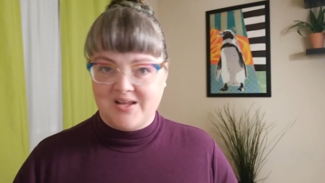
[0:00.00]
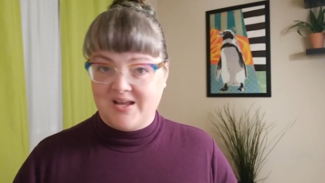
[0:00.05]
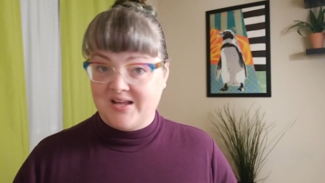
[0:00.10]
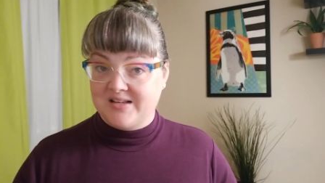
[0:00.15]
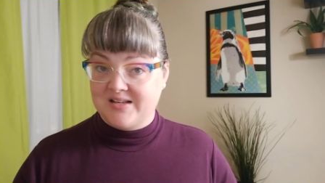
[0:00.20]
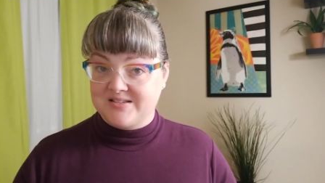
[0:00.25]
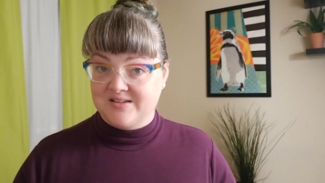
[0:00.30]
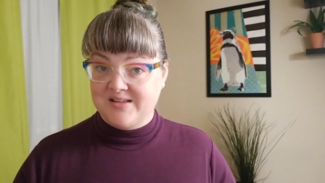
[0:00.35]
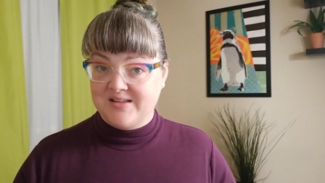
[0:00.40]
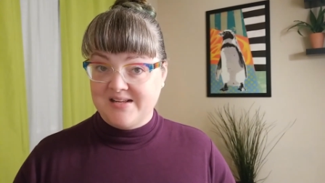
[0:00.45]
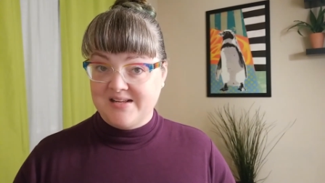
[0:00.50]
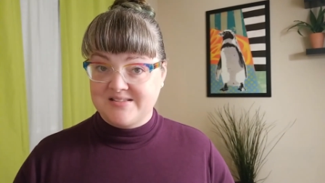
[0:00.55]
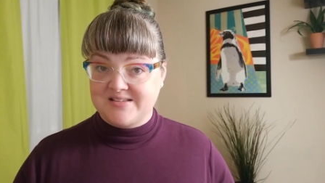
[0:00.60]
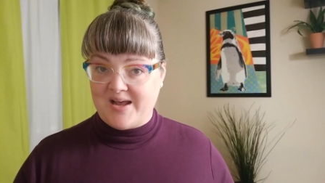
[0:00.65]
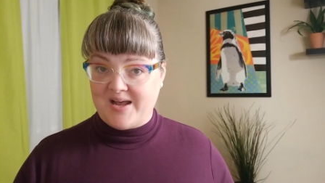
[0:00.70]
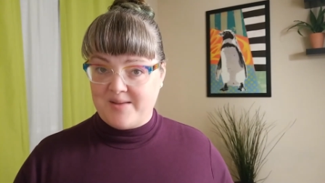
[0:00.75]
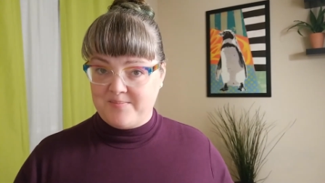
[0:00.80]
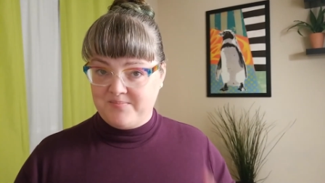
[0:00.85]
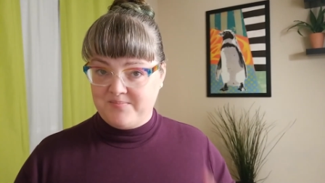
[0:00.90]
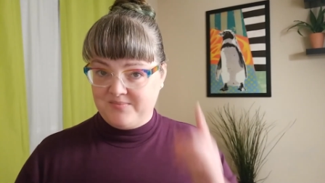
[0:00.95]
Until next
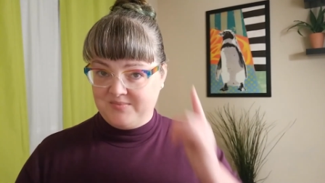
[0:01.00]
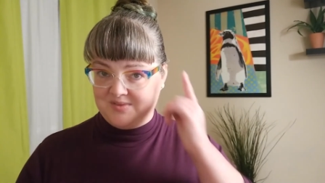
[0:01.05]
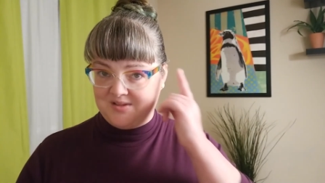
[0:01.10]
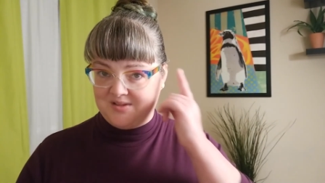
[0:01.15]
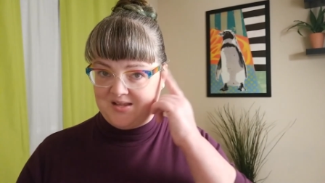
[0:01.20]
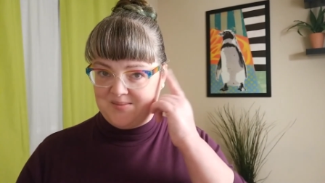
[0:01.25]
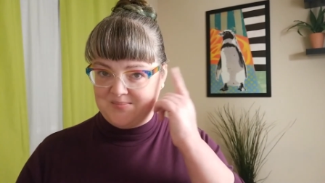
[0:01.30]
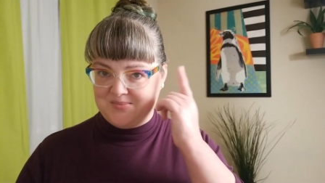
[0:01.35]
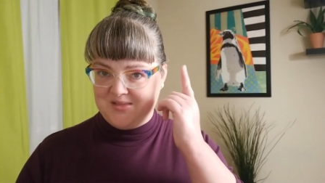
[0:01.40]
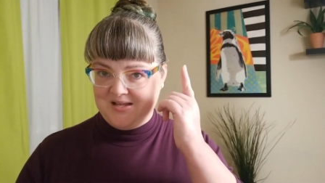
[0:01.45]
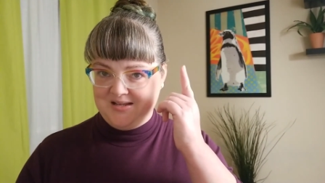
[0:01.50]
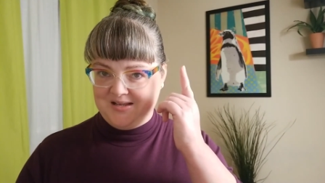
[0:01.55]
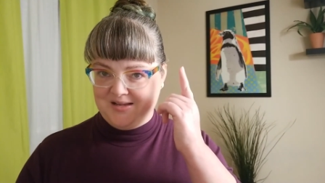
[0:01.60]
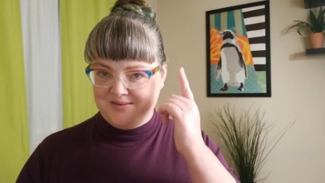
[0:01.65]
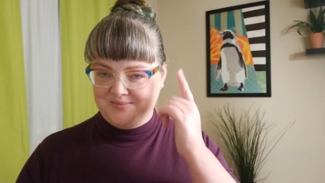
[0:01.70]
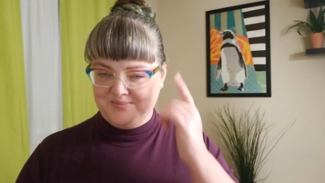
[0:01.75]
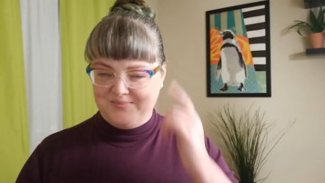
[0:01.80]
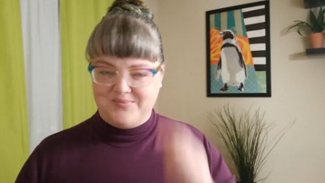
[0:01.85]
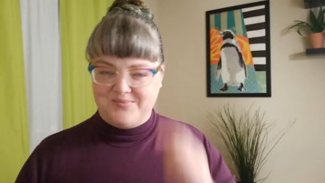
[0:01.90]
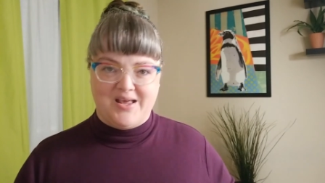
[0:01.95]
time, keep
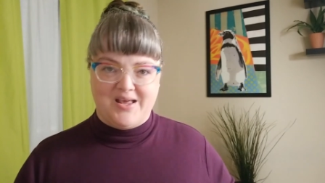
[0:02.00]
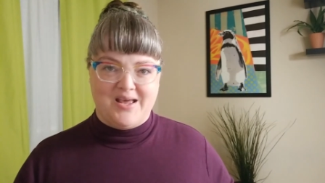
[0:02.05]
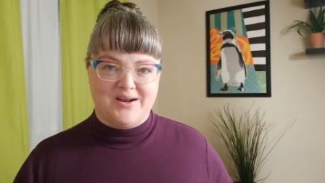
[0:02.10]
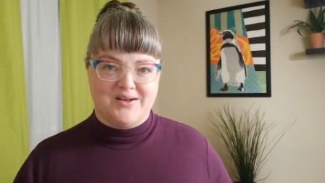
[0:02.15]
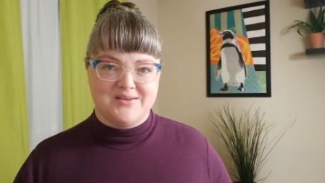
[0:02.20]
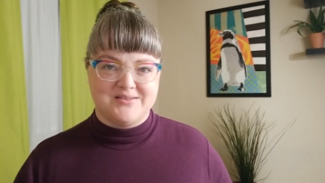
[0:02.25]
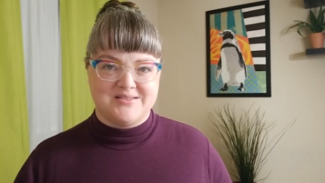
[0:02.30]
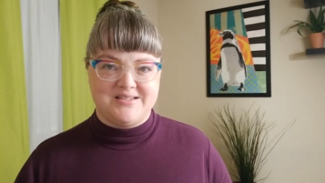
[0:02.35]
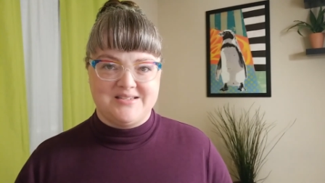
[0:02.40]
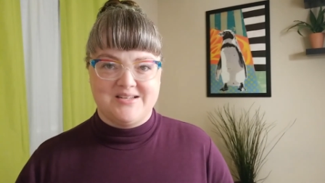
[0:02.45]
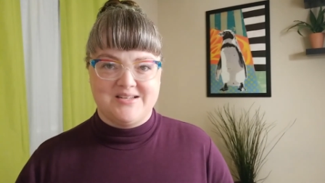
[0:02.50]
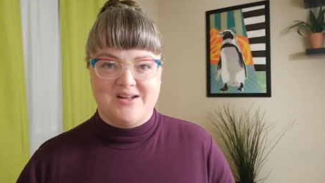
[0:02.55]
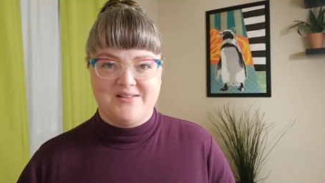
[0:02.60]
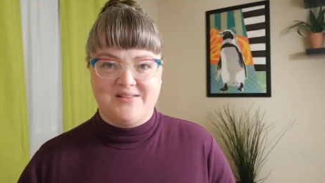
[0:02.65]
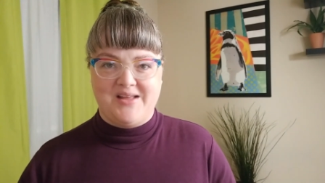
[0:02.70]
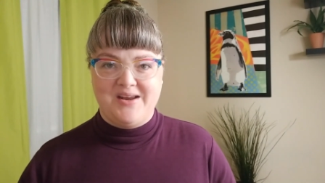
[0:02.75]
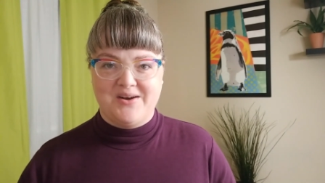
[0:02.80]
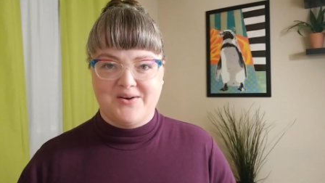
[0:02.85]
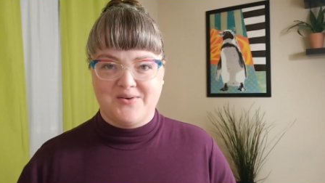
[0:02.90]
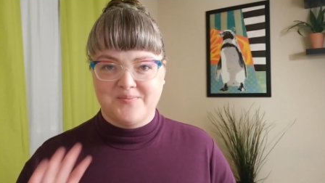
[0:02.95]
thinking, and I'll see y'all
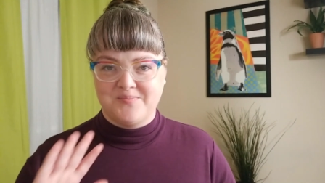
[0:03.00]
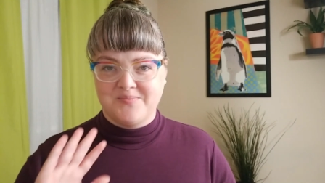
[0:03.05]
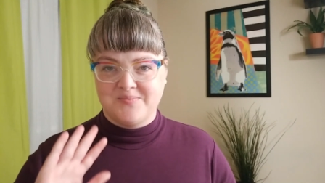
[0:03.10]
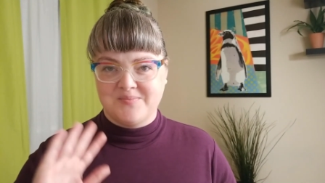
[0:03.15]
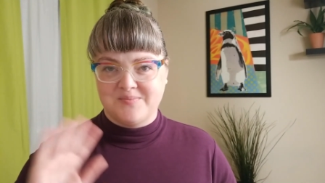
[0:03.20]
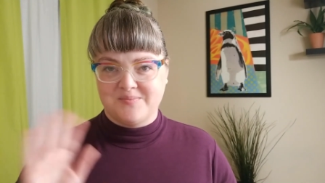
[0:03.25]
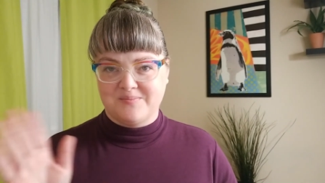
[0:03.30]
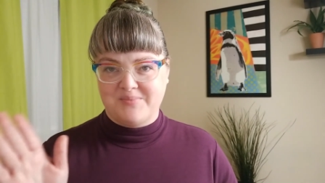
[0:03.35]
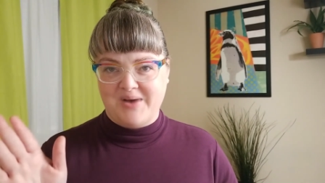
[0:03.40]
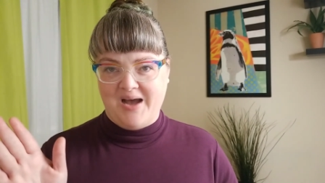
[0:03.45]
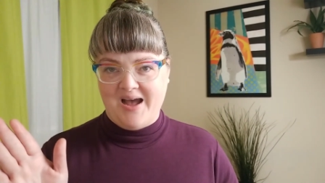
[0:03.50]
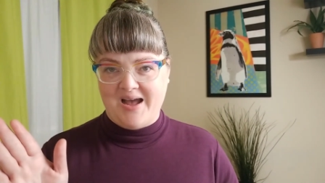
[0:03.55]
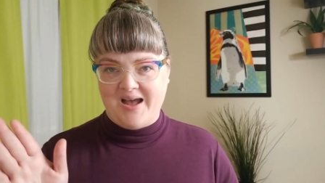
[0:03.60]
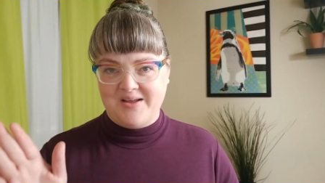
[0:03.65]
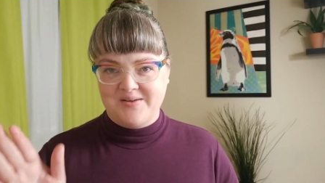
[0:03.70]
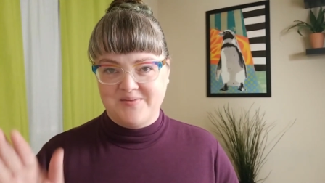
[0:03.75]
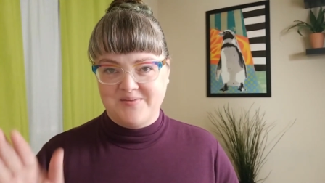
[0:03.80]
later. Bye!